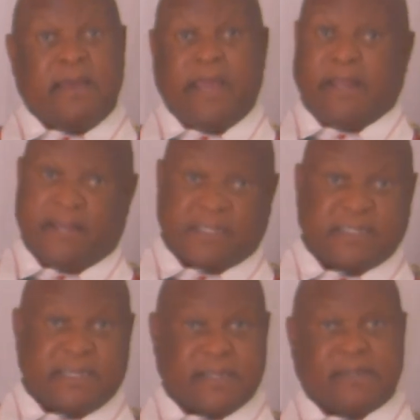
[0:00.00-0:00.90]
and
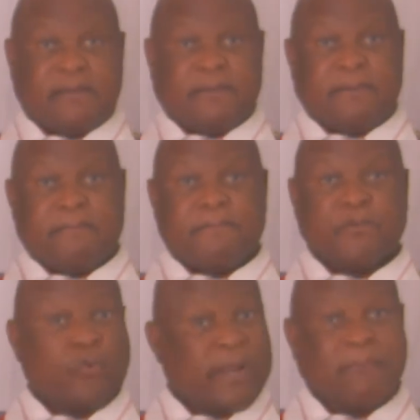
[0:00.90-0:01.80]
listening
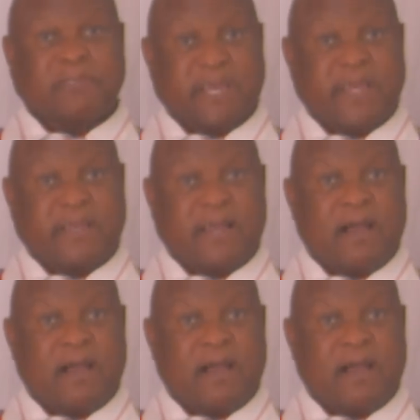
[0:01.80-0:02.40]
to what I'm saying